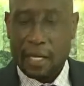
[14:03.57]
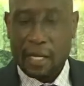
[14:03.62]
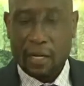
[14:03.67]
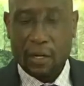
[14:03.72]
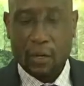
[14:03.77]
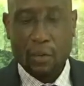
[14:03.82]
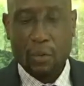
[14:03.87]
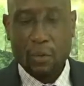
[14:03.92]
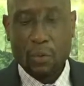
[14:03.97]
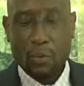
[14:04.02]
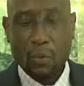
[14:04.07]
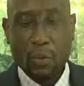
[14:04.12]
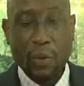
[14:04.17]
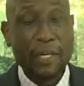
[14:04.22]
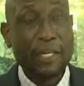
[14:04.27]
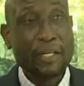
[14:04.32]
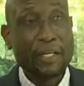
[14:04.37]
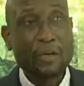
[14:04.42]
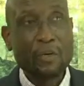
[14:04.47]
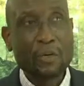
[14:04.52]
Now,
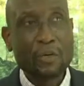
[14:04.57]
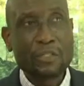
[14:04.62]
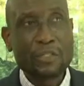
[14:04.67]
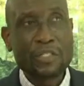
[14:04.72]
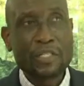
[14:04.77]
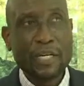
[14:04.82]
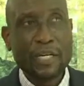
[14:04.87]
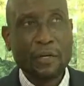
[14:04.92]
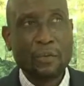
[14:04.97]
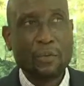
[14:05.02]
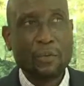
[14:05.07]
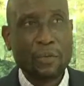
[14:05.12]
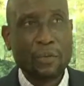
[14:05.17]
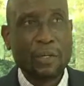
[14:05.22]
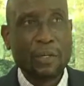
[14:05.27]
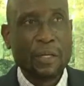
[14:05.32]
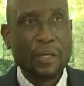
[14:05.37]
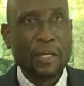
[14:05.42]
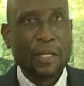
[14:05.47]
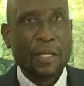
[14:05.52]
when it goes down,
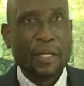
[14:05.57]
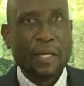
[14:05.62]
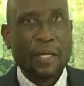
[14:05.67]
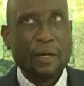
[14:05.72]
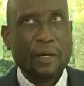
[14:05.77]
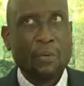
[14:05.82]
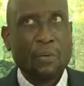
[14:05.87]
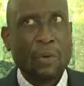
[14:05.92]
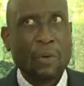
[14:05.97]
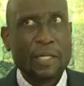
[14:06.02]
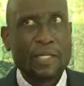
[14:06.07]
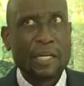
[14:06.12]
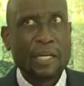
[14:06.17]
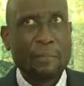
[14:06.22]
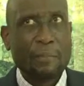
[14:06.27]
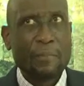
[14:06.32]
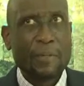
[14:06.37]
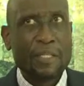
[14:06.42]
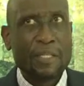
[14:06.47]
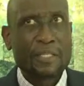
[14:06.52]
what
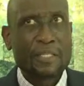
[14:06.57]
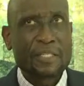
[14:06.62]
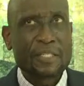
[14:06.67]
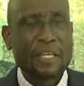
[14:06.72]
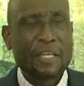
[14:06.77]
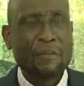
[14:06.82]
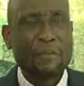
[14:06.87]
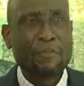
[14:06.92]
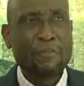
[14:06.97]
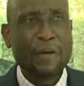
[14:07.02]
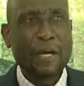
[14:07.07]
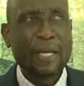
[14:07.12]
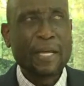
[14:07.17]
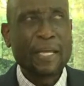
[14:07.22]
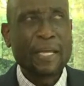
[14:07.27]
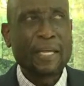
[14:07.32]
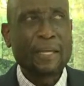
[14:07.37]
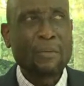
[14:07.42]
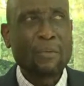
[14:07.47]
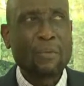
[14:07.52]
happens? If
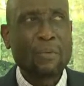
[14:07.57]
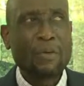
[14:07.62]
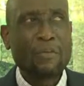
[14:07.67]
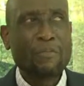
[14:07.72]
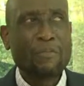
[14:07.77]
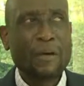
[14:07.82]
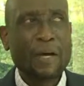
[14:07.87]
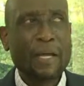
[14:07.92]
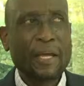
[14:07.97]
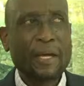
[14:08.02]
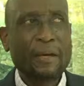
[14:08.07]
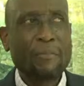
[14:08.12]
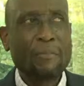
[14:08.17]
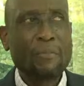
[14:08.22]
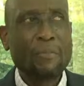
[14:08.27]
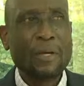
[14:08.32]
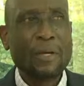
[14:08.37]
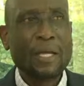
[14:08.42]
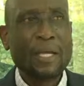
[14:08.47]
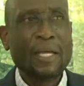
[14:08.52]
I am
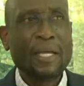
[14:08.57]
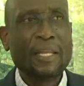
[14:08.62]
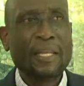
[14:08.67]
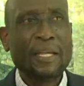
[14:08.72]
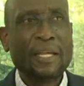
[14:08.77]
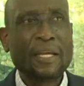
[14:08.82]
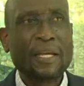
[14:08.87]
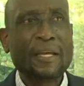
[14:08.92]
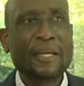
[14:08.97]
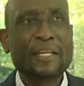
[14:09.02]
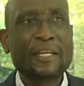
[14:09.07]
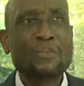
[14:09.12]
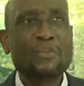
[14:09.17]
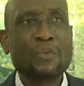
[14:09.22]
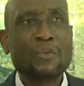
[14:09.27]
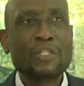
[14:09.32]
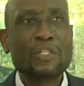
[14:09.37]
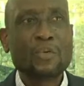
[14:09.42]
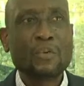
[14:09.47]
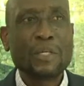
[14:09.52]
in a
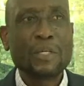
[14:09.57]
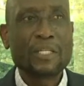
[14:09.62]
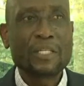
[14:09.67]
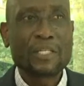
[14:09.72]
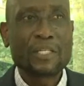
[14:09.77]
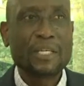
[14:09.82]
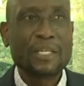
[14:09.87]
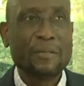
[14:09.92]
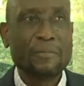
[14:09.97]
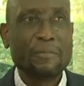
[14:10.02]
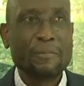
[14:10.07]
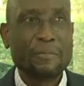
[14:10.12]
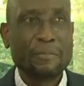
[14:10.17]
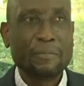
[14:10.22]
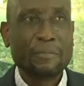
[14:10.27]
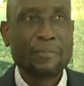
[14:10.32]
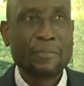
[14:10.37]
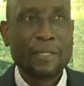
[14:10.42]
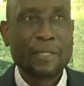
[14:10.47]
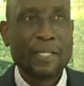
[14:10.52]
get-rich-quick scheme,
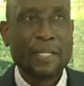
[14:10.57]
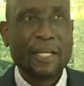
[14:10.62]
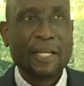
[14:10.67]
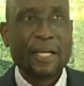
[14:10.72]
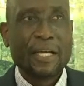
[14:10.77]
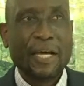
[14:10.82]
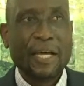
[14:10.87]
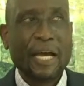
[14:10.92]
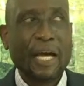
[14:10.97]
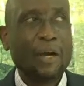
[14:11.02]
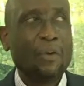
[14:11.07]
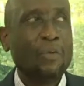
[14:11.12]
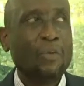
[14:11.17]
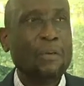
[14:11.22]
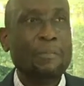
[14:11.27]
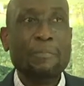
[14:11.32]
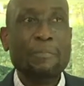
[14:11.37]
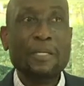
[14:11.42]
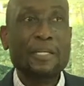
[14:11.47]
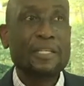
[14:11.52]
I
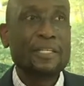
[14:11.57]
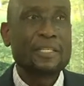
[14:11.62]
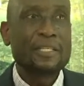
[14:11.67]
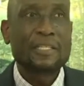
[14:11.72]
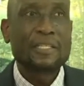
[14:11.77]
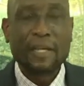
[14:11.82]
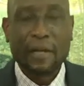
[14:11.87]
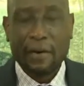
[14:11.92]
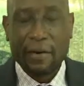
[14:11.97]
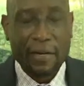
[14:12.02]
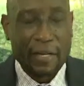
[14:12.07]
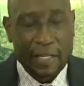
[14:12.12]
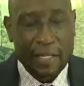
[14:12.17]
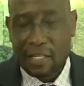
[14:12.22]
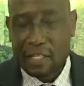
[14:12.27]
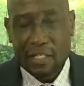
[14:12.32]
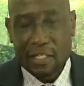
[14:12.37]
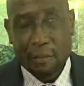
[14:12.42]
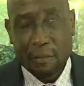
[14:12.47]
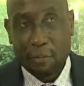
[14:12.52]
will be thoroughly
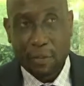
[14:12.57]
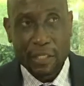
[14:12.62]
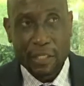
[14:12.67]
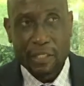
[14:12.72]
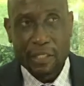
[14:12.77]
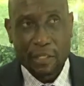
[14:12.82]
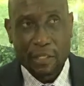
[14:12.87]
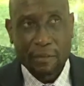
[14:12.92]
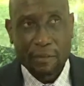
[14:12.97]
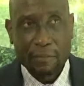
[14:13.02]
disappointed.